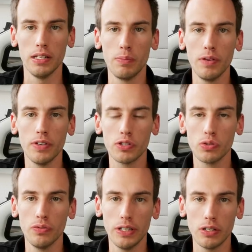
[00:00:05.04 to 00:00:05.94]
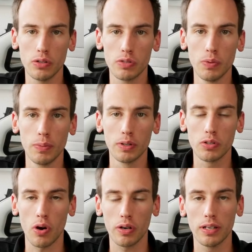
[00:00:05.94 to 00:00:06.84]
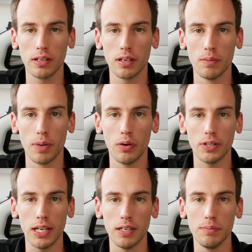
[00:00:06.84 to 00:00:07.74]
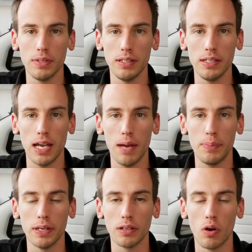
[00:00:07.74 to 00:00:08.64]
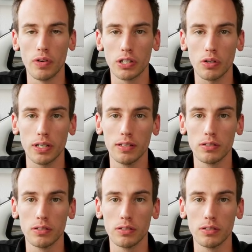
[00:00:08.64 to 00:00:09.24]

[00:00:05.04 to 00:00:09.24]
In the previous two videos we were talking about AMD EPYC overclocking.